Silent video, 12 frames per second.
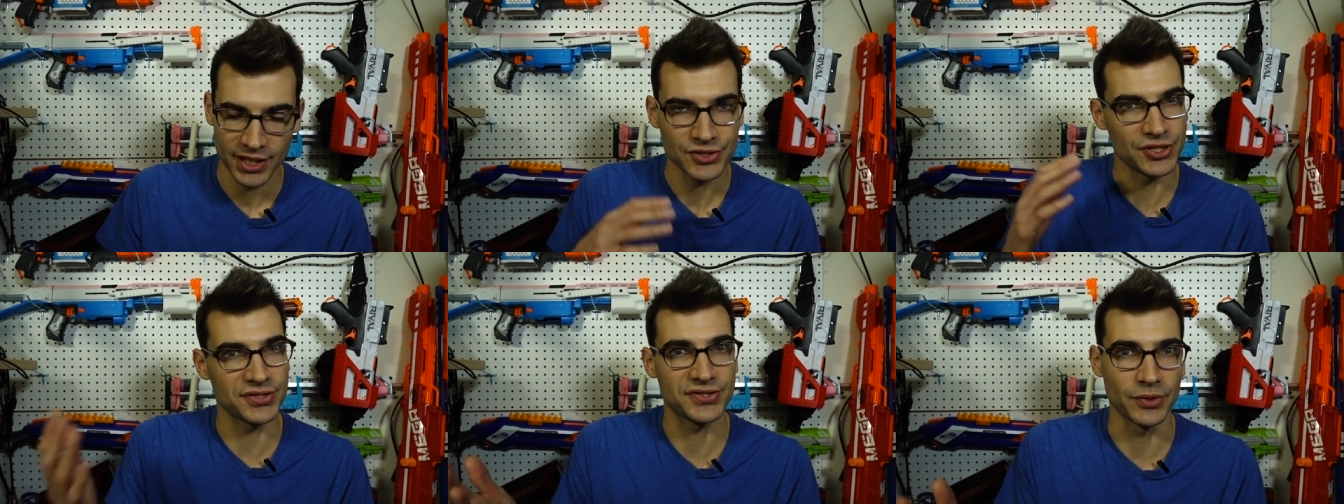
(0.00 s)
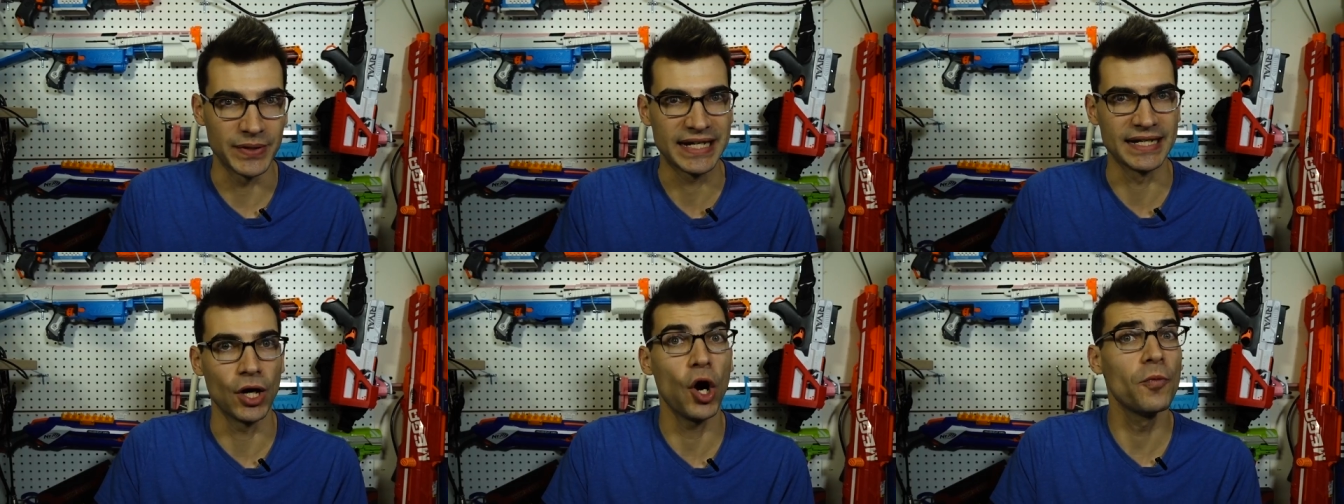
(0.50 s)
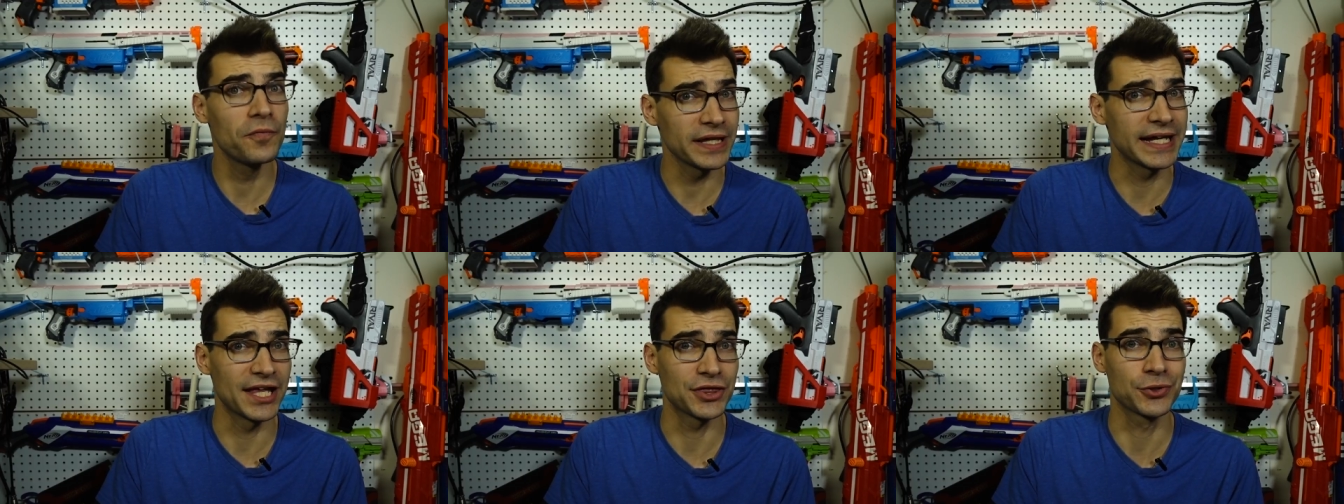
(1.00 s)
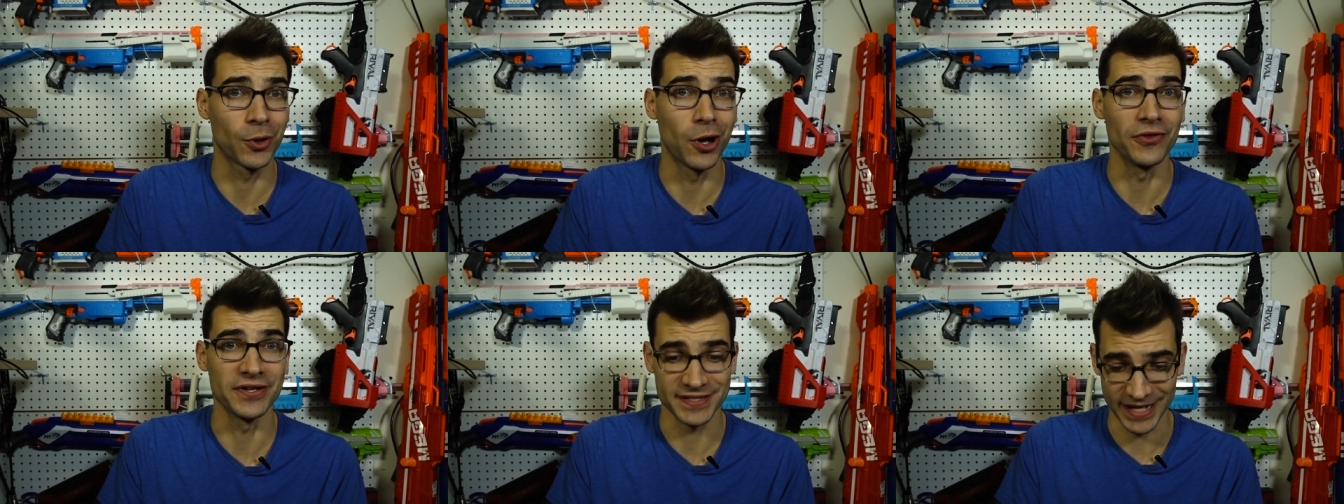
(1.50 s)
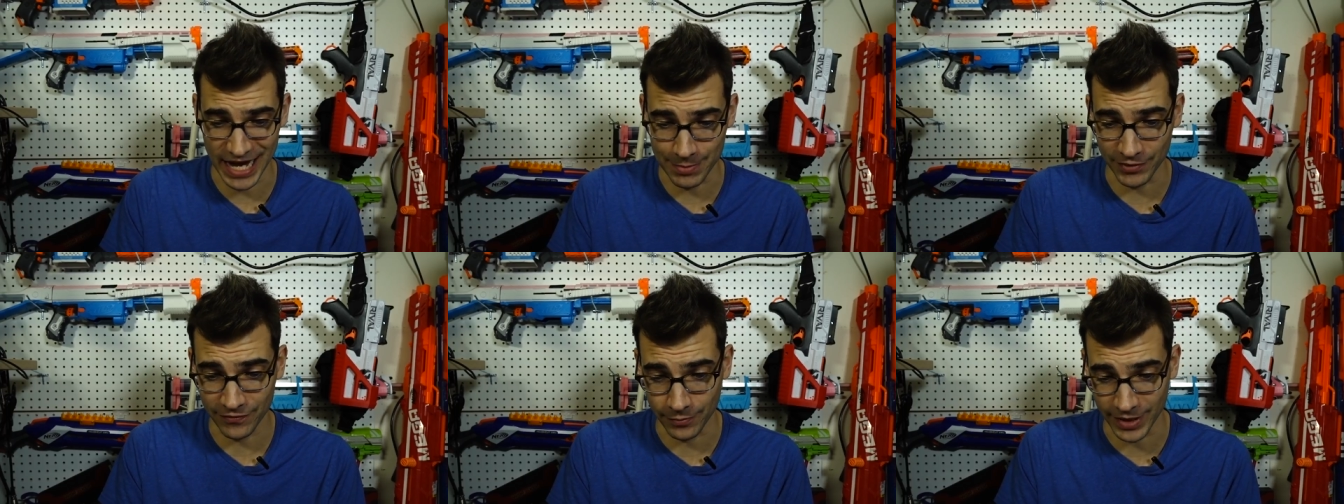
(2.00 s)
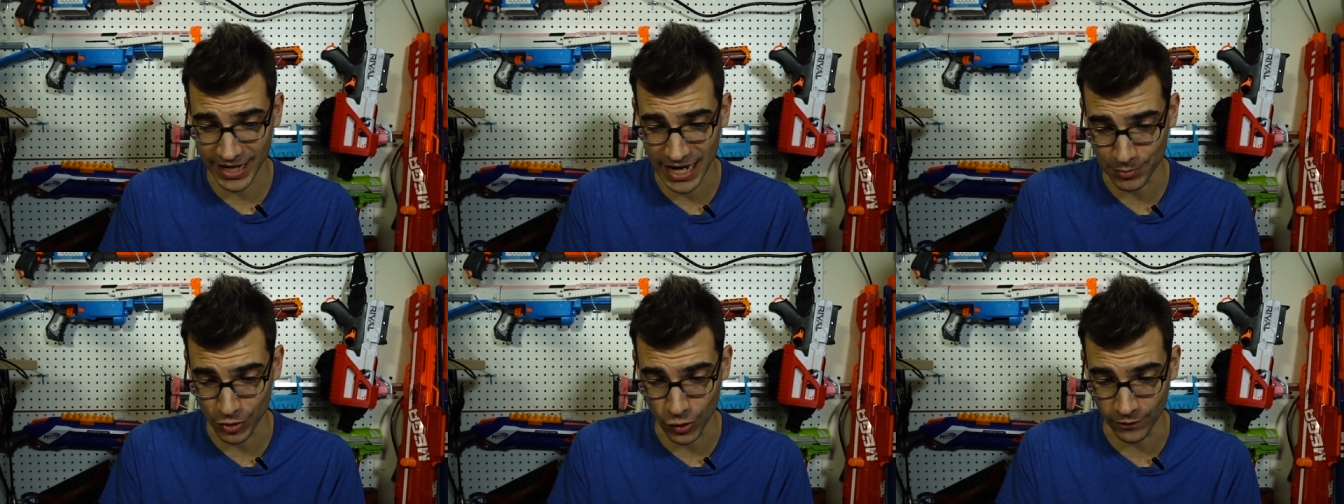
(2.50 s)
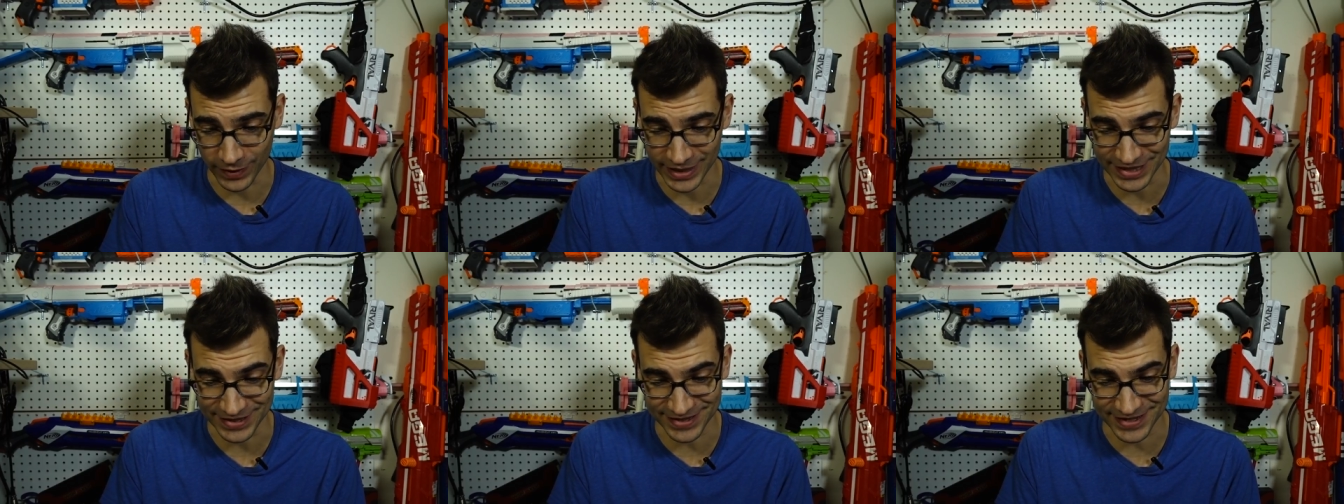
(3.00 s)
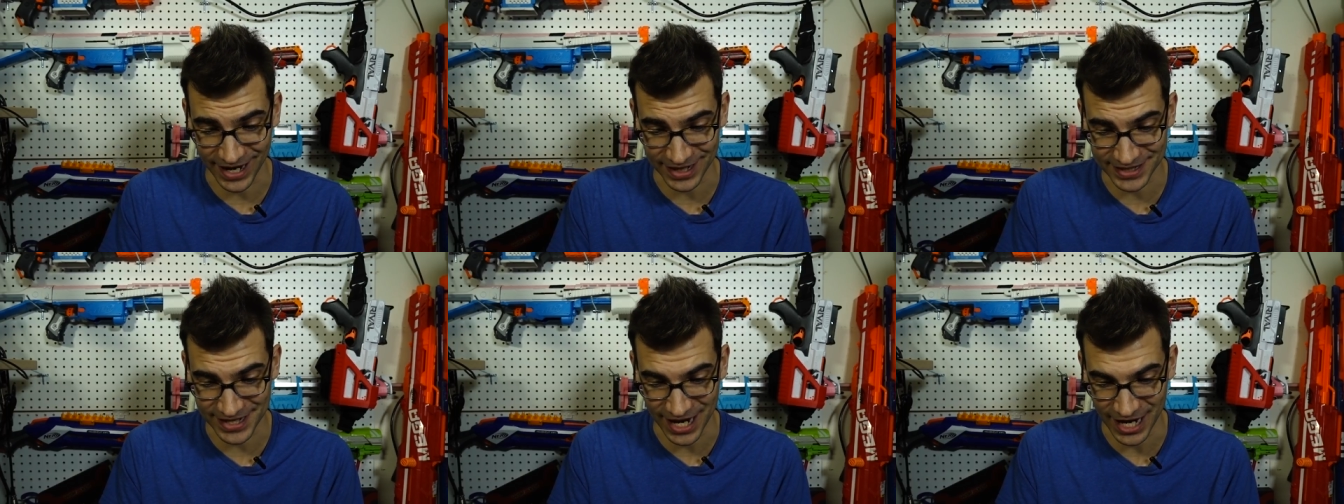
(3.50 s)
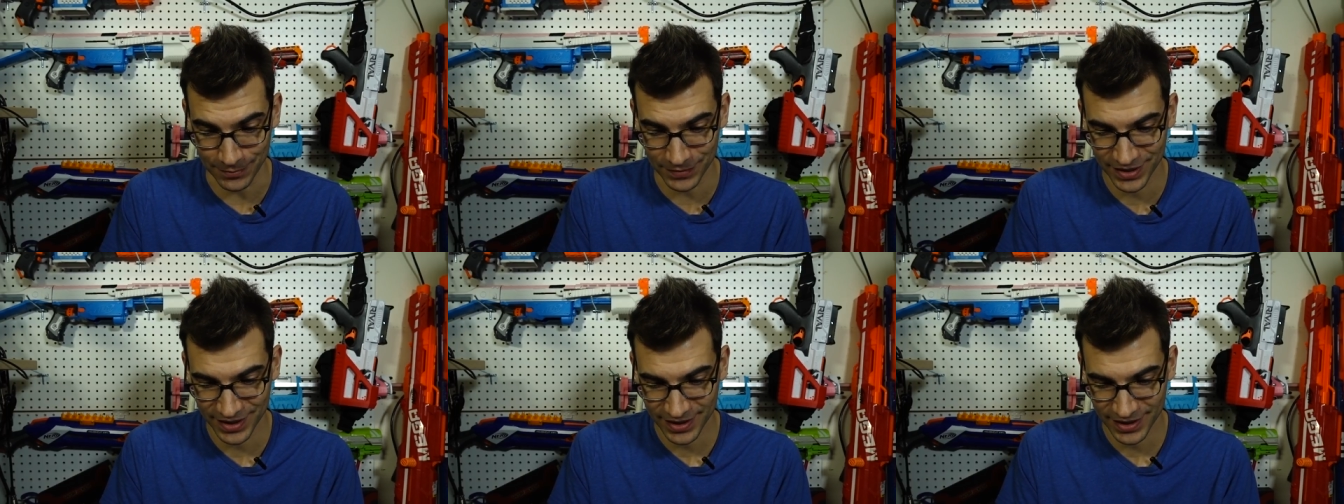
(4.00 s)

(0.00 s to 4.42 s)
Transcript: just so we can hopefully get through all this again before my camera overheats a second time.